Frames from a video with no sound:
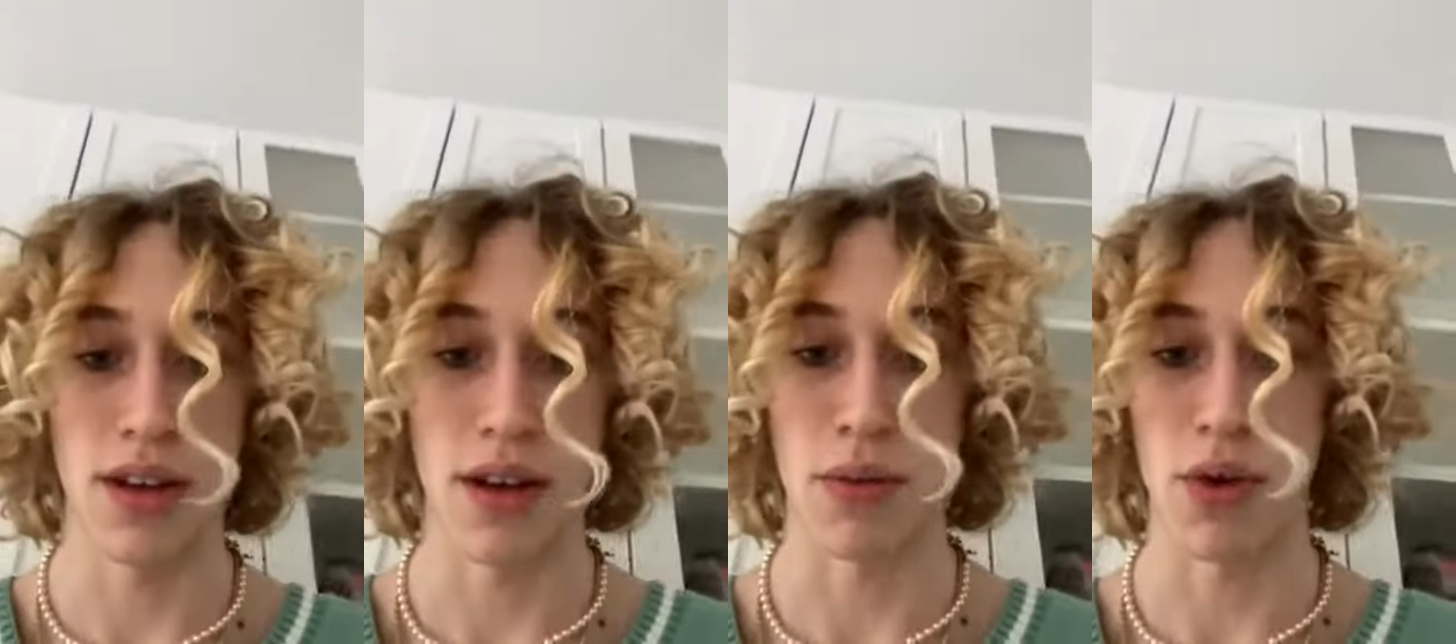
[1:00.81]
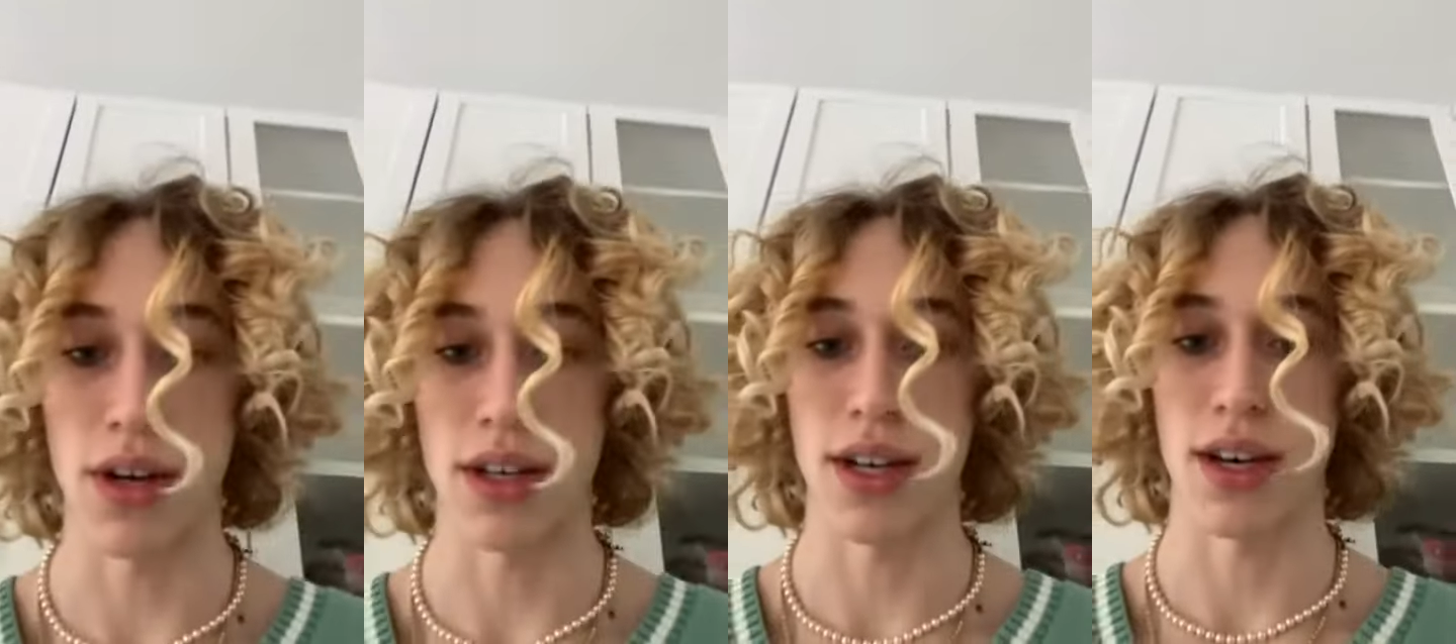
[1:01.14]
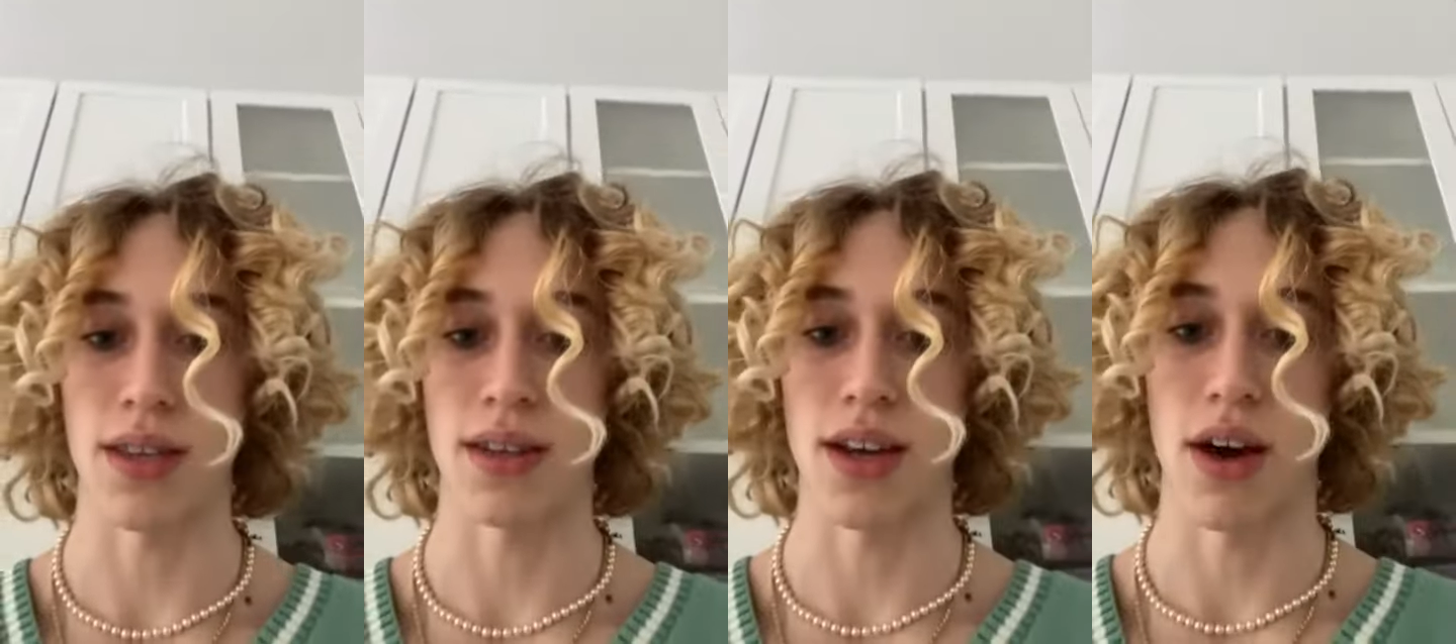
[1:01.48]
I'm going to
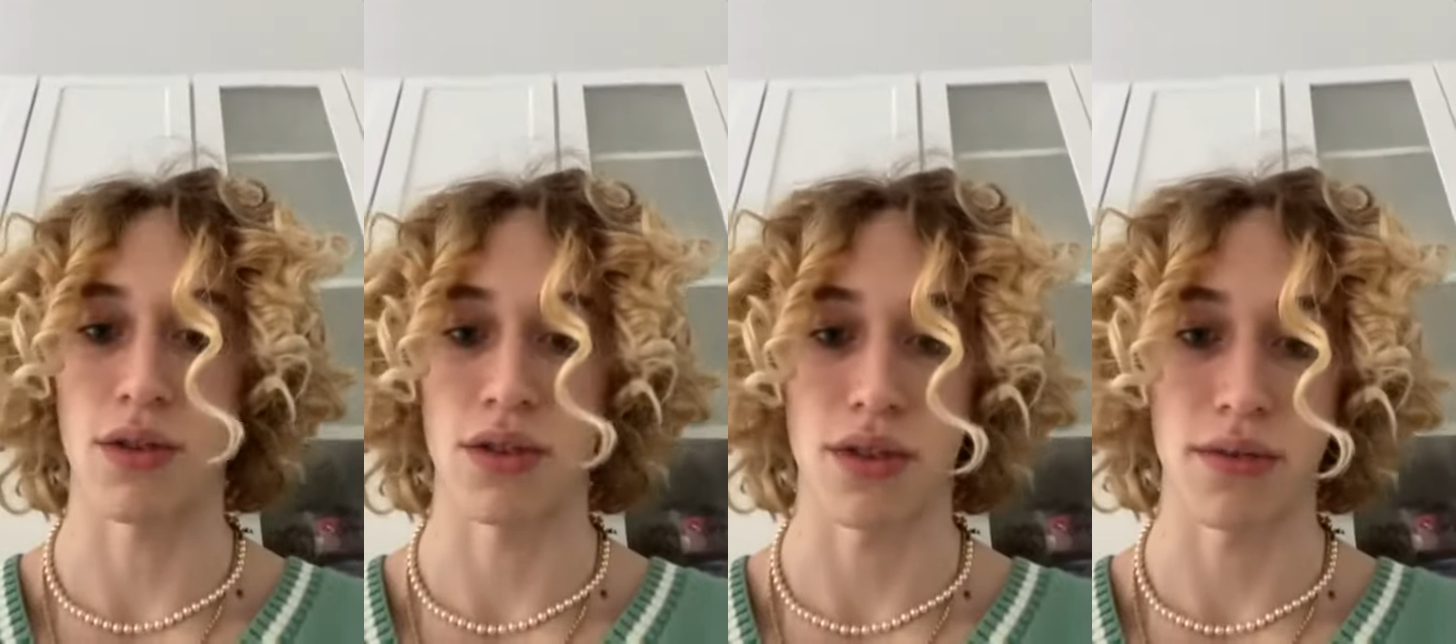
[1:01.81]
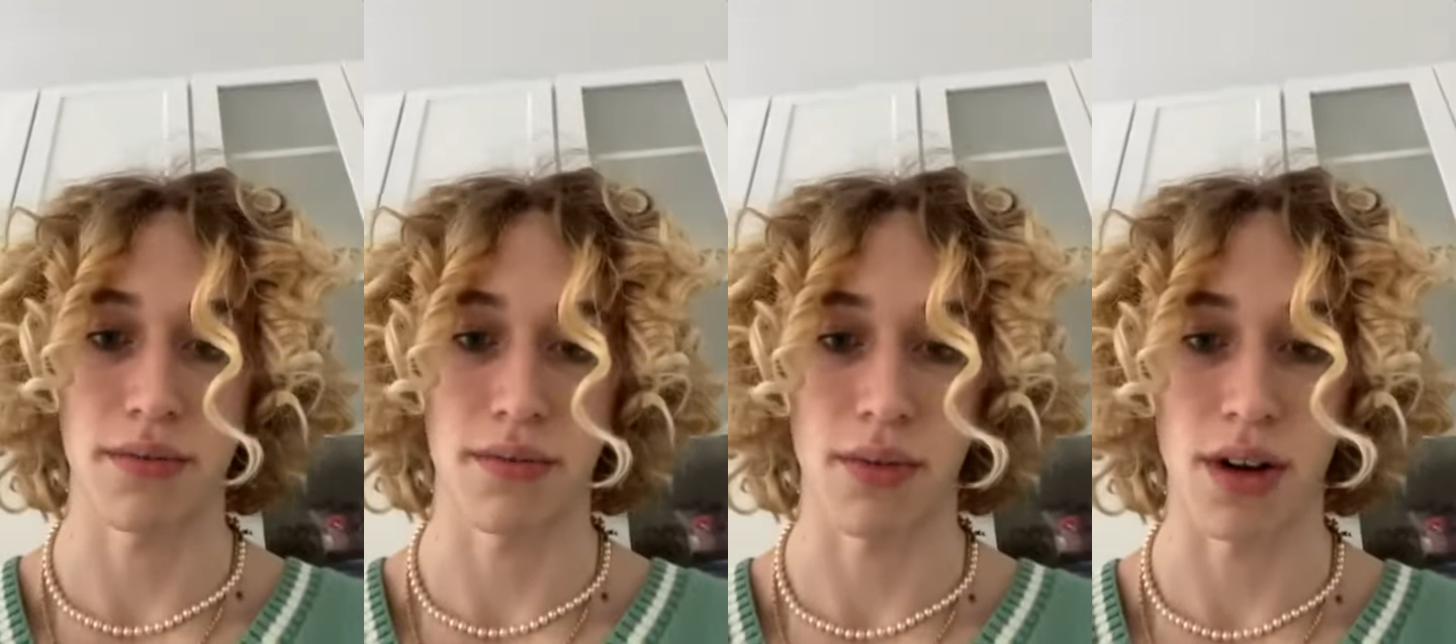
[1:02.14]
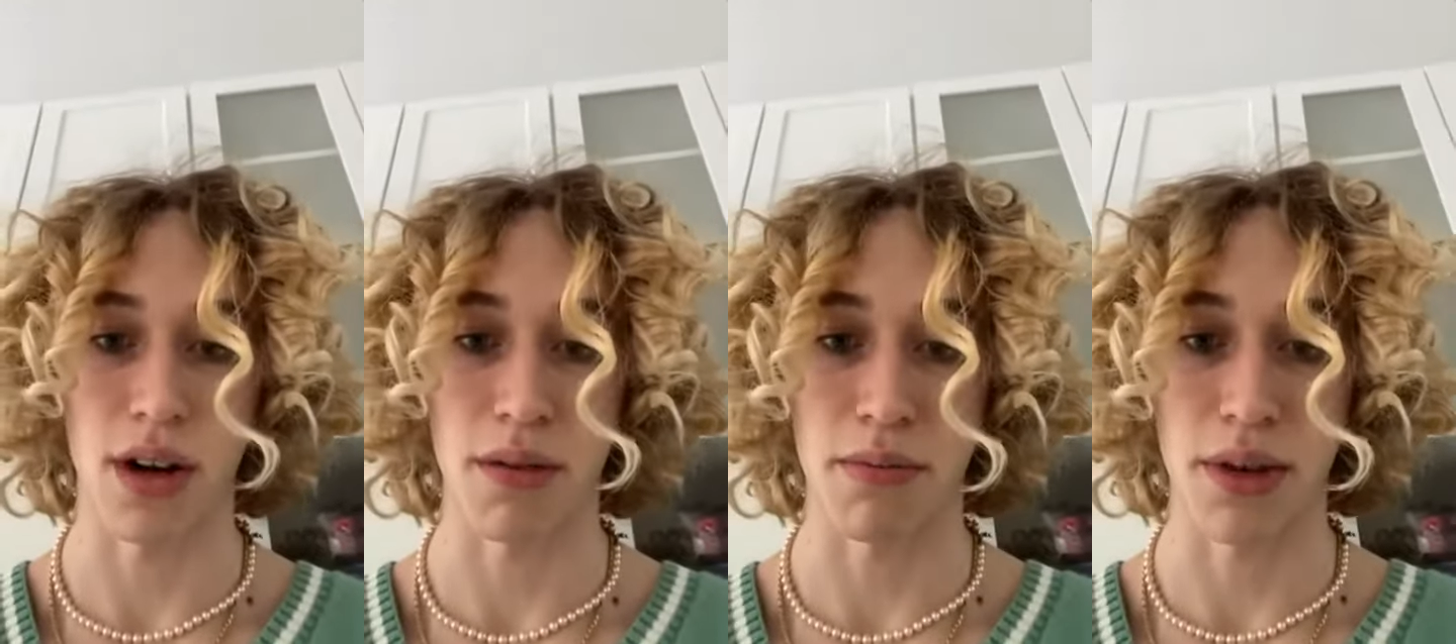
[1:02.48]
take this out. I'm
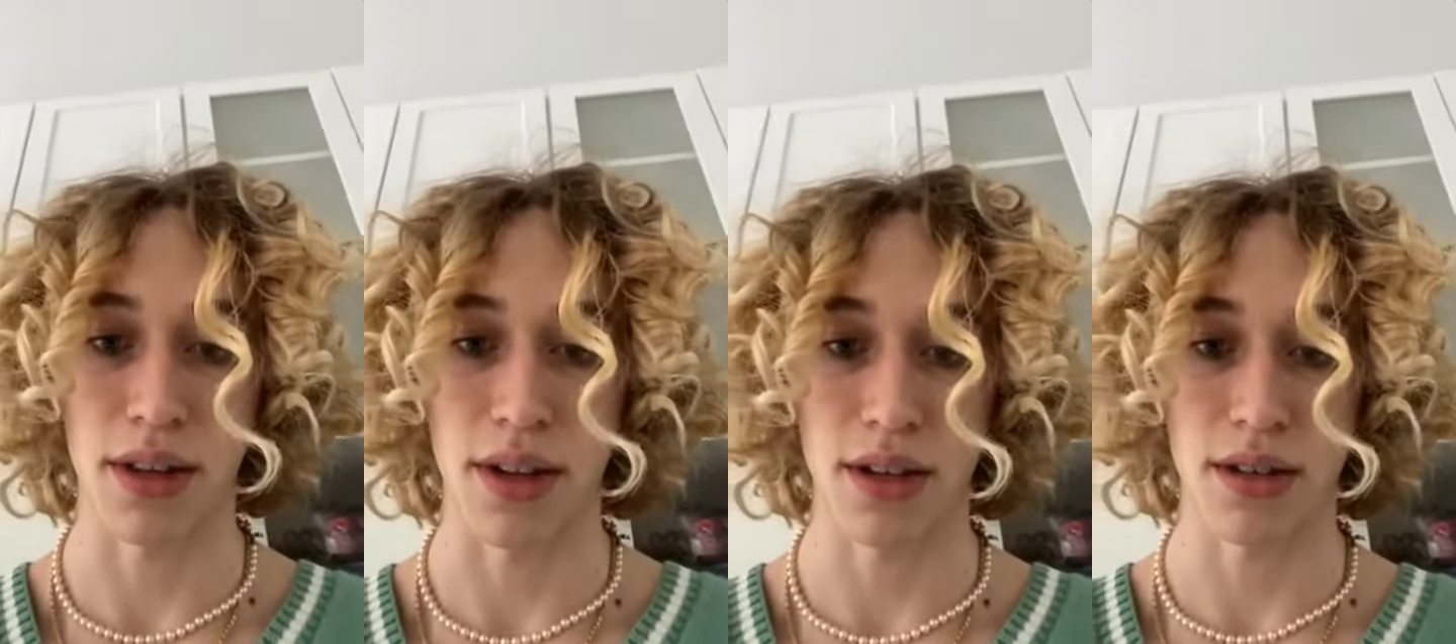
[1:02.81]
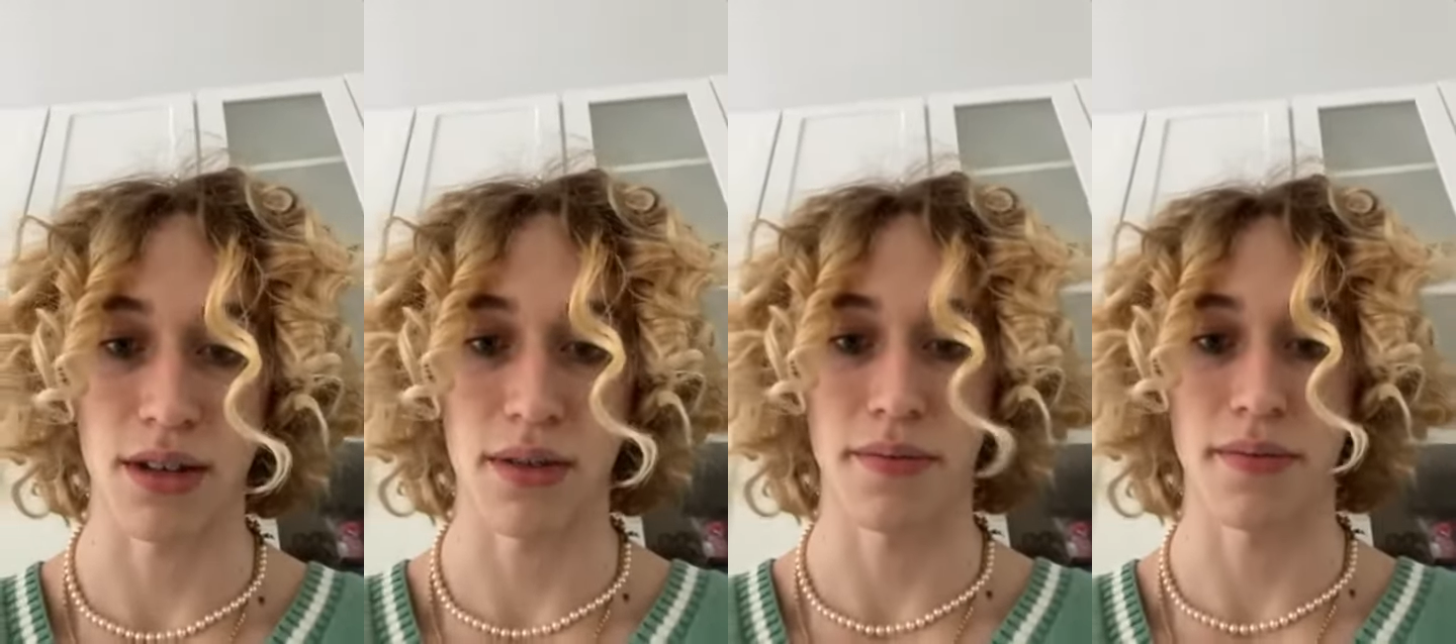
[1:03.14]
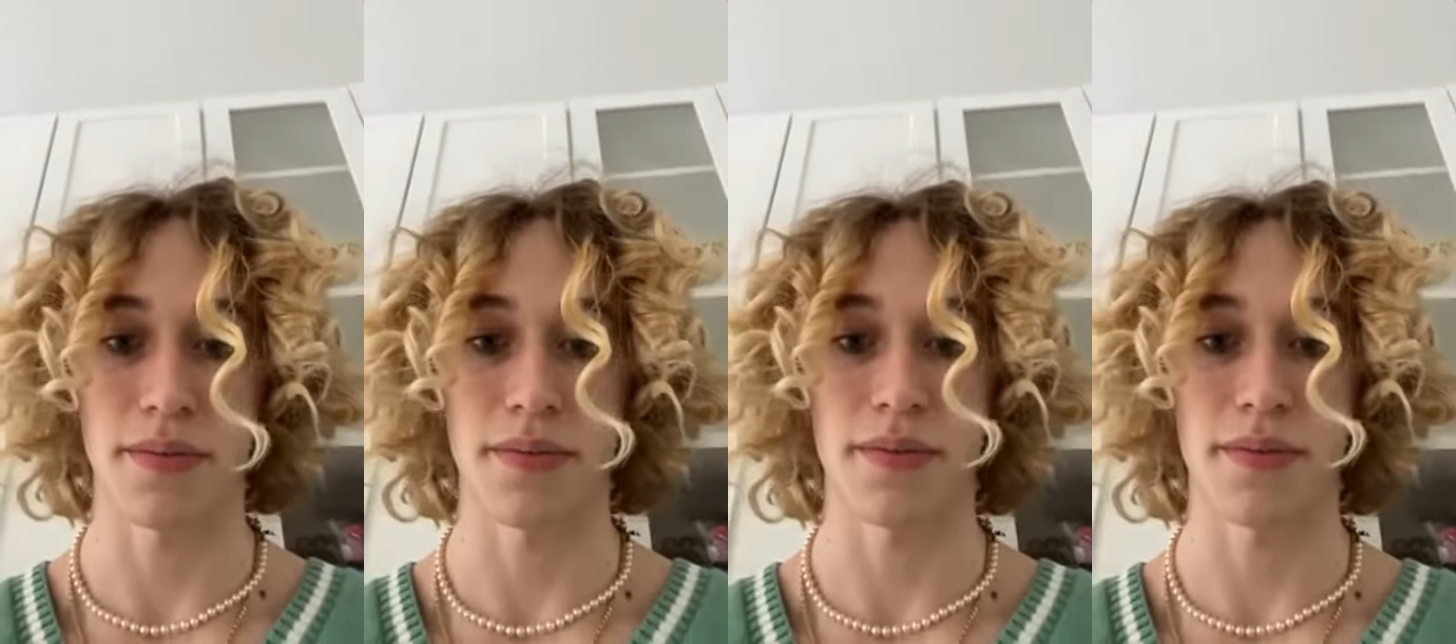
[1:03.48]
going to unpin this.